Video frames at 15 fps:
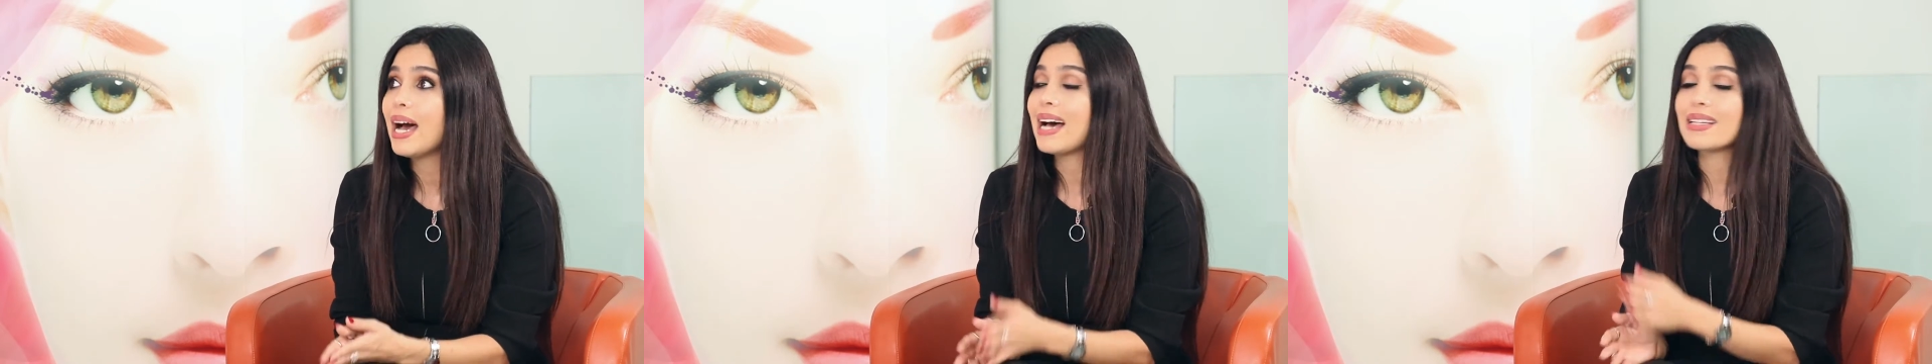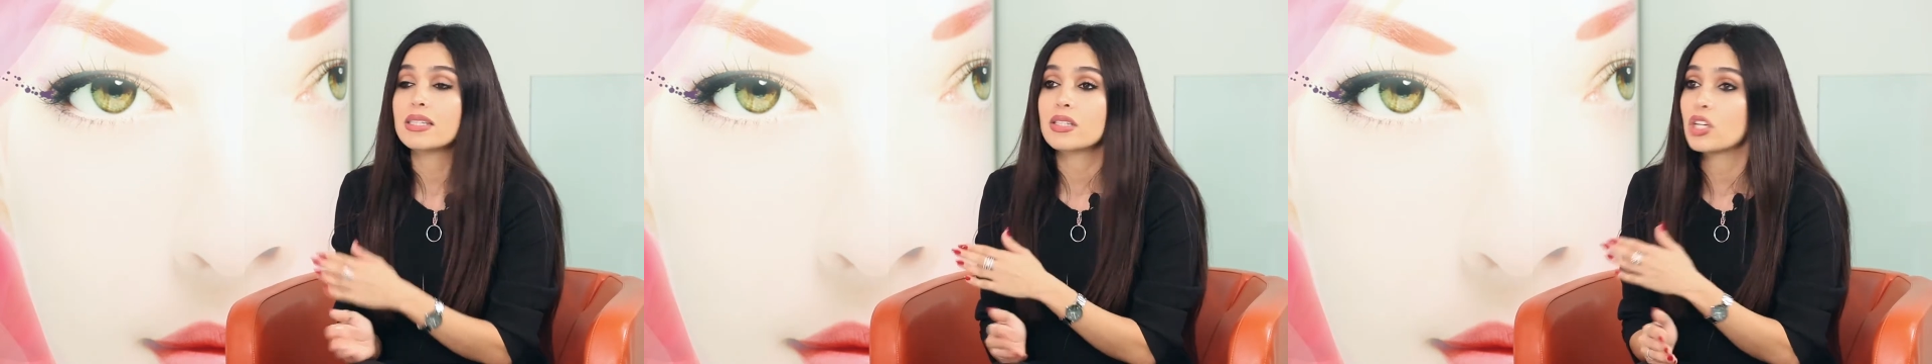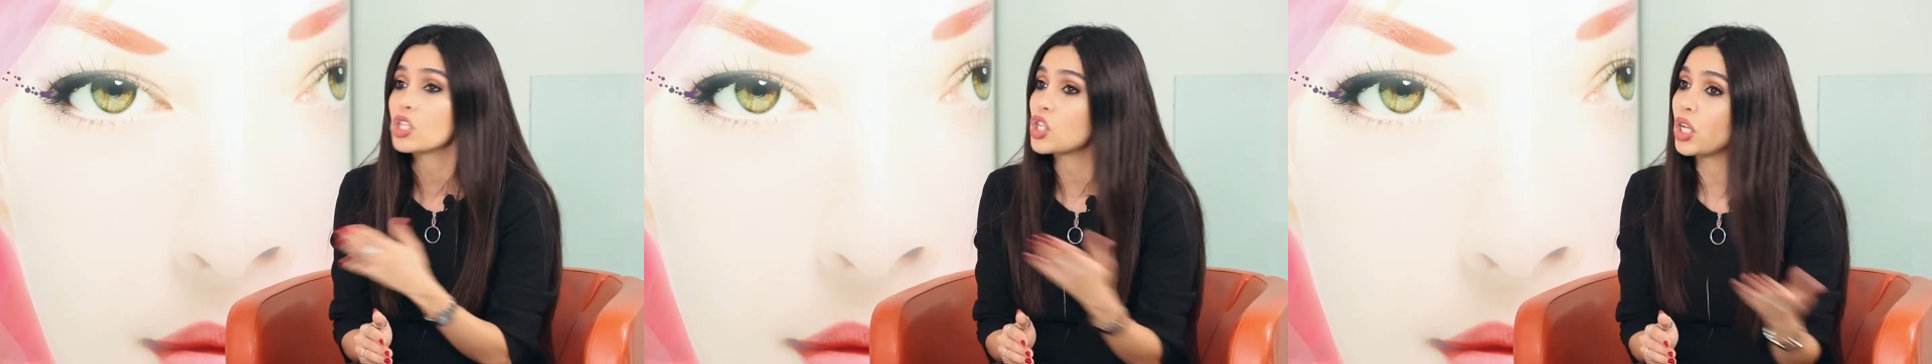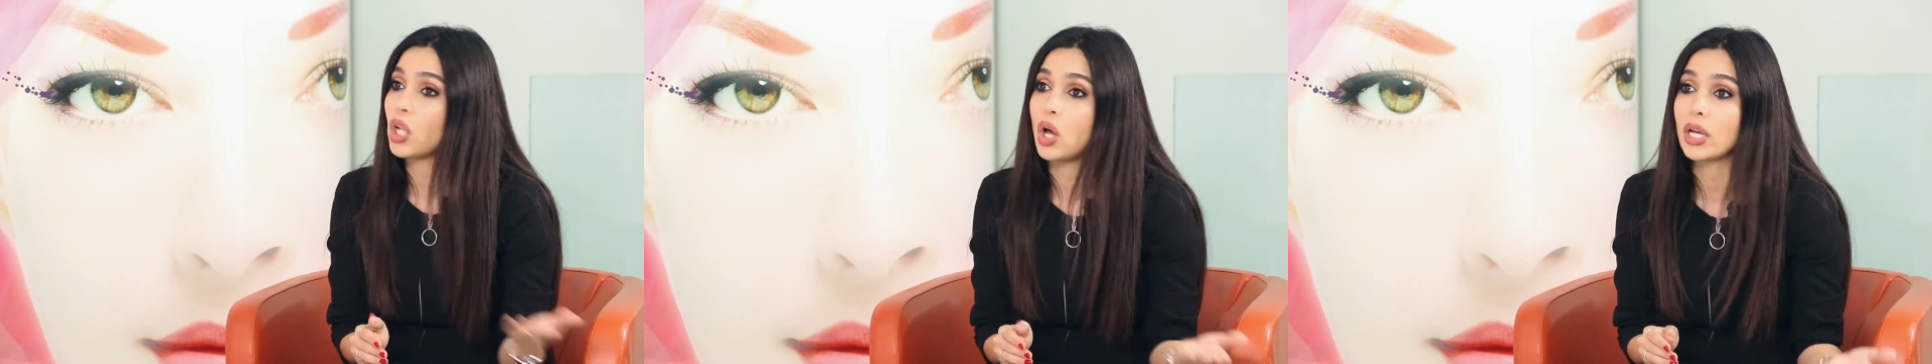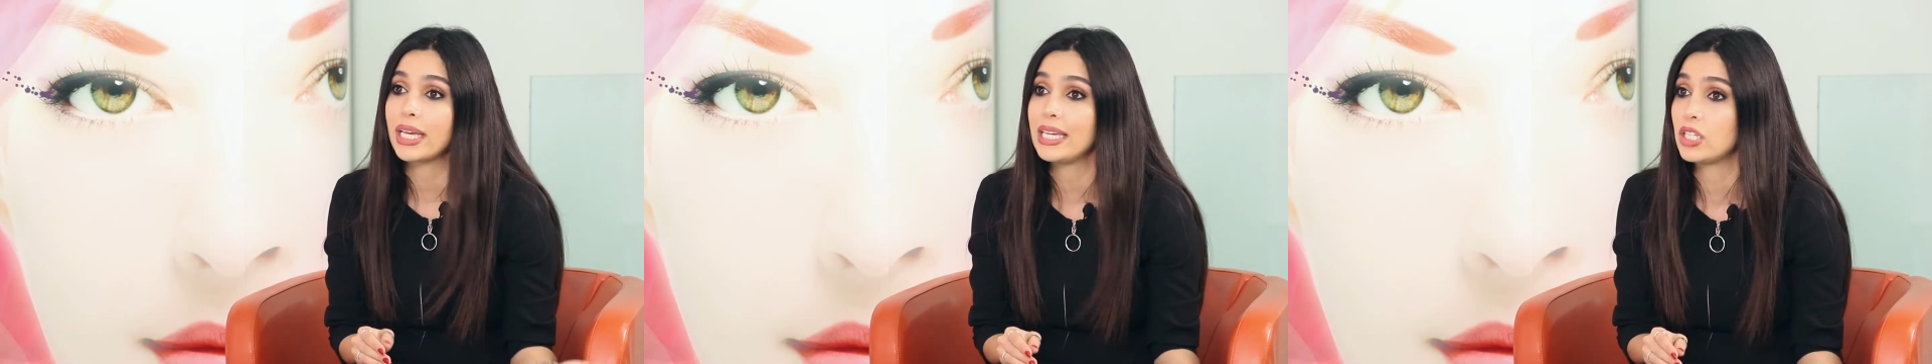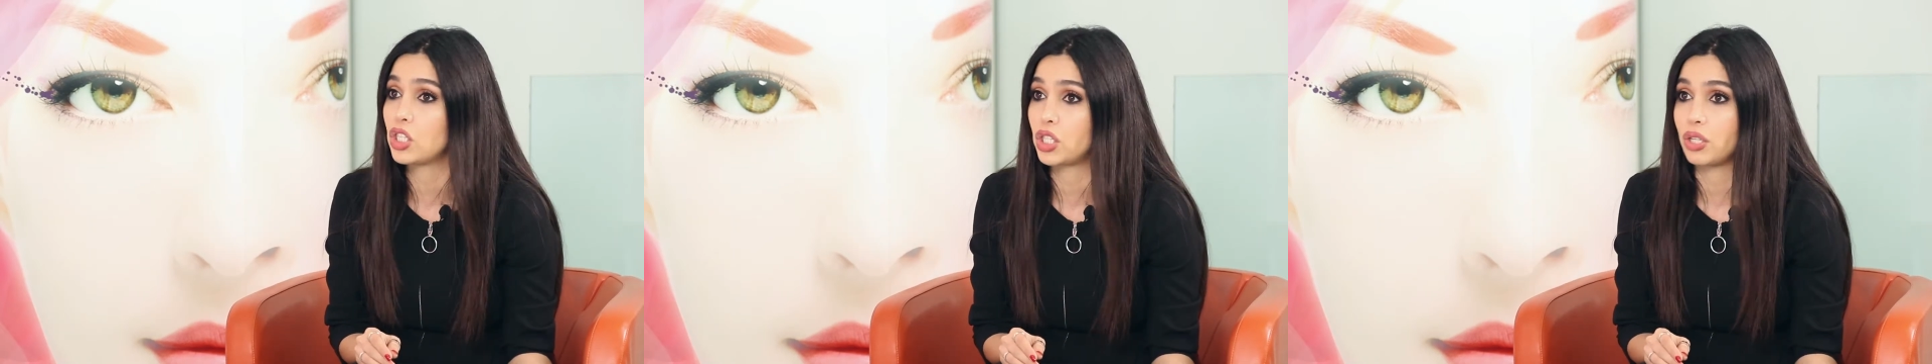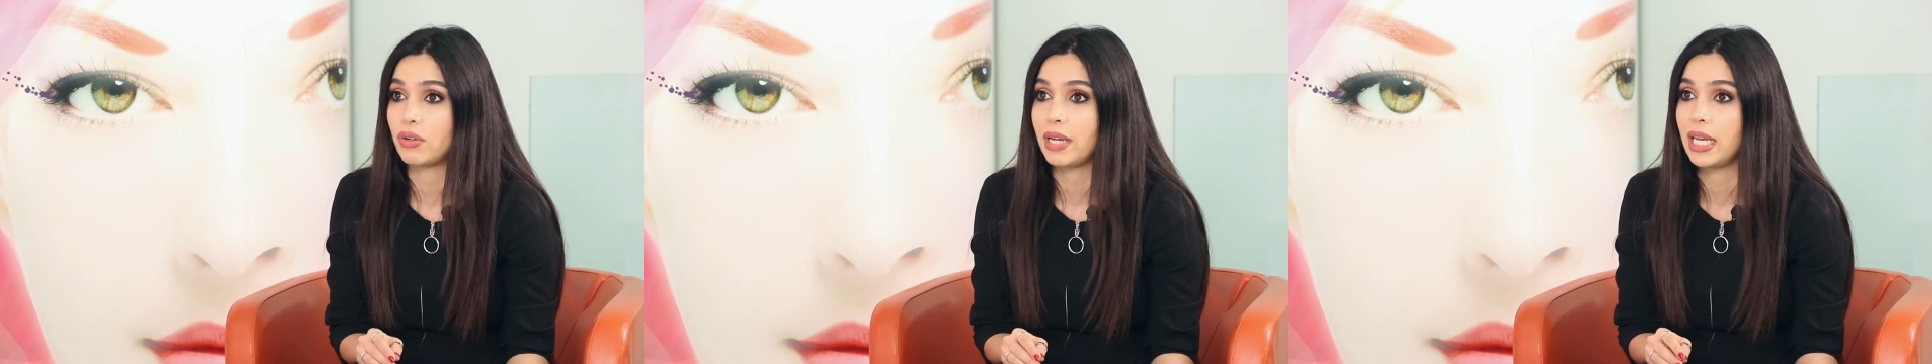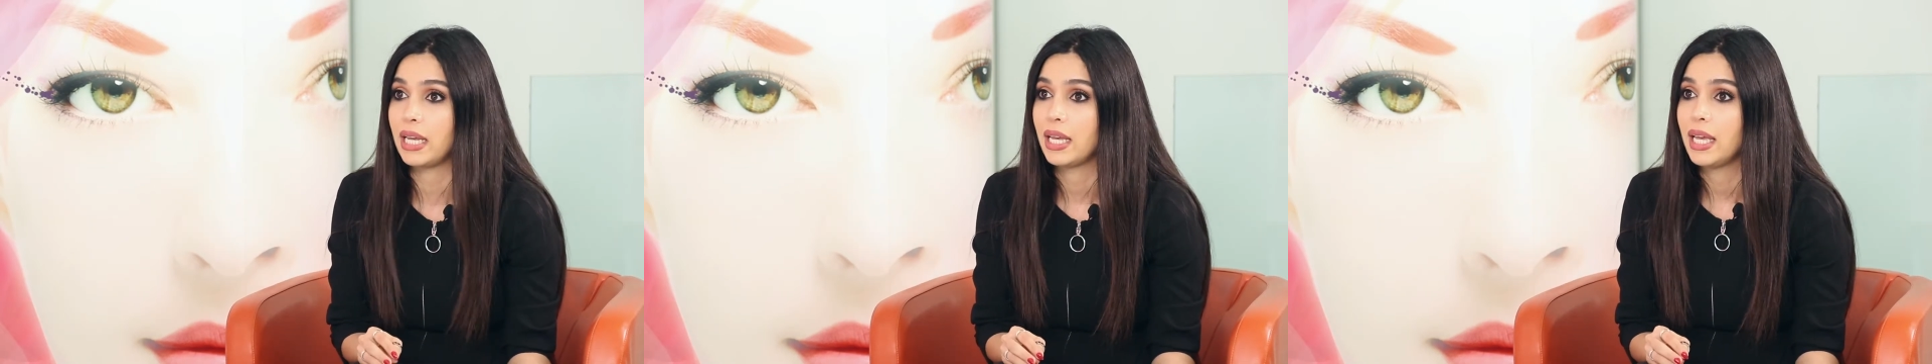has such a long
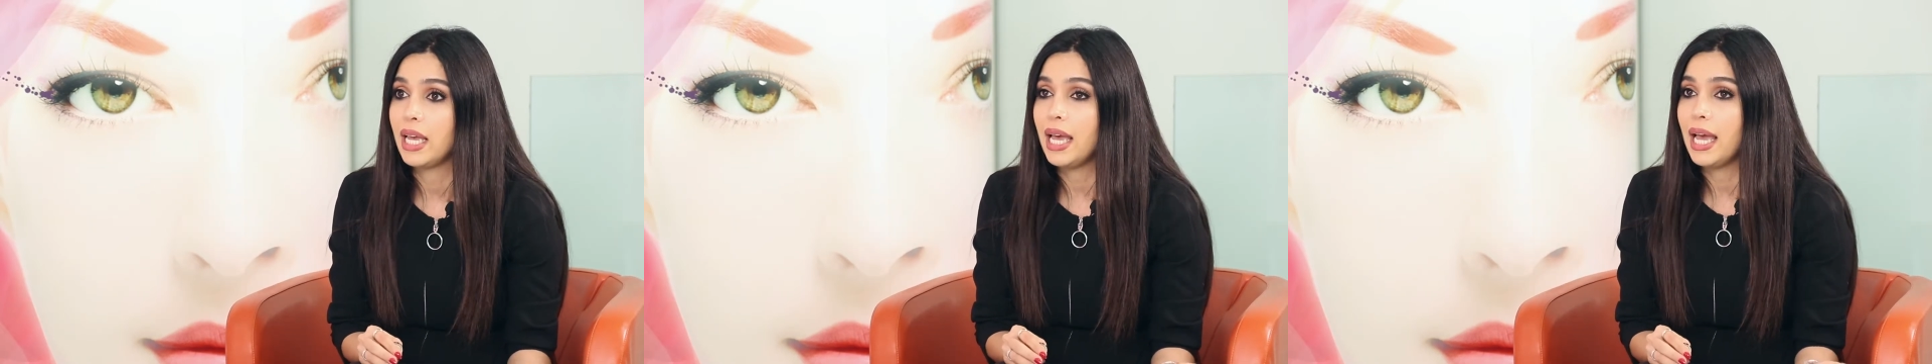history.